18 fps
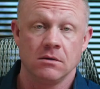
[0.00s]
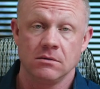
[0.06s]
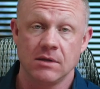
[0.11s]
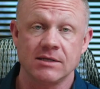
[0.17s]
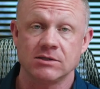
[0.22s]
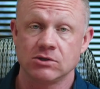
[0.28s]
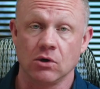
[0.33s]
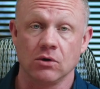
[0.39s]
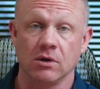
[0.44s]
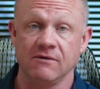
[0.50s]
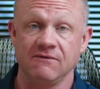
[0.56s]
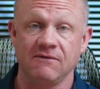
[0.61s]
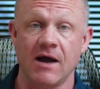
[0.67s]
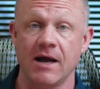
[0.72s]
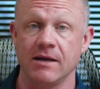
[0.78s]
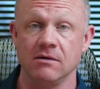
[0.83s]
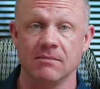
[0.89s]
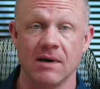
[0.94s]
That's totally
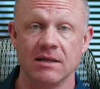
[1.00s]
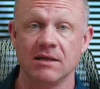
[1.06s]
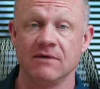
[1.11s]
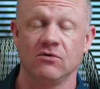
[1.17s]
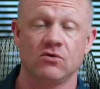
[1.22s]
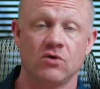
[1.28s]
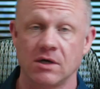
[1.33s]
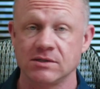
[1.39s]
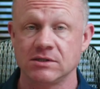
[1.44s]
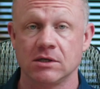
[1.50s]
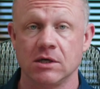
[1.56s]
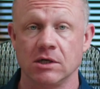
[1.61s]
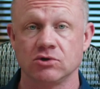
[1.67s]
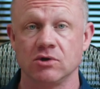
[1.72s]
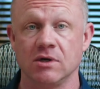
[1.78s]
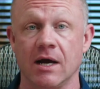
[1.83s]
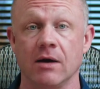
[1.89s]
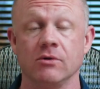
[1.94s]
fine. You might live across the
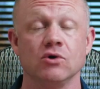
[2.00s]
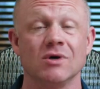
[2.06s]
country now.